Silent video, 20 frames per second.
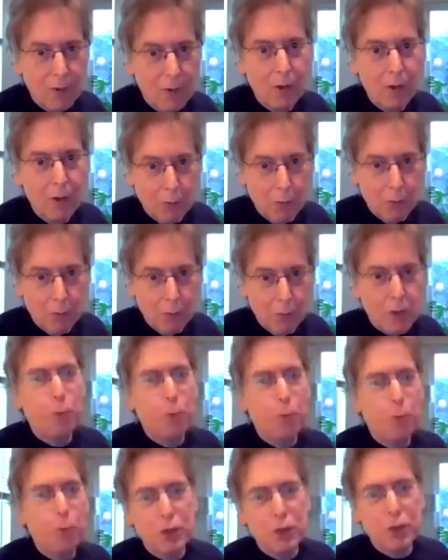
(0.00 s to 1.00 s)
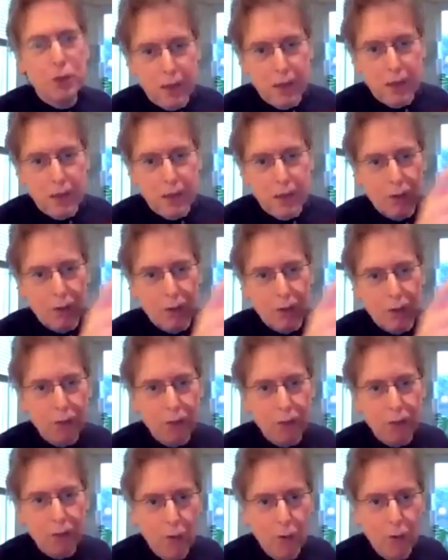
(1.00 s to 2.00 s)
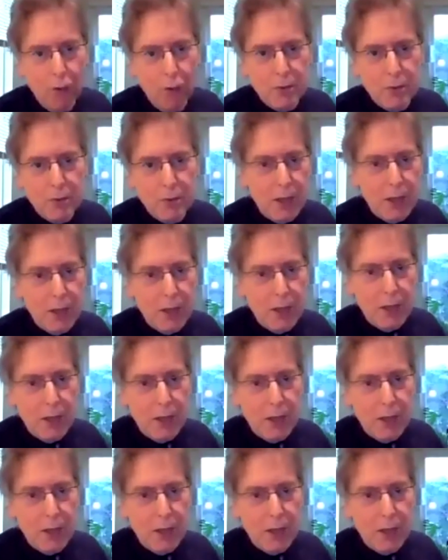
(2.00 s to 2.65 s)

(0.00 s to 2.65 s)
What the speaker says: Which put together forms that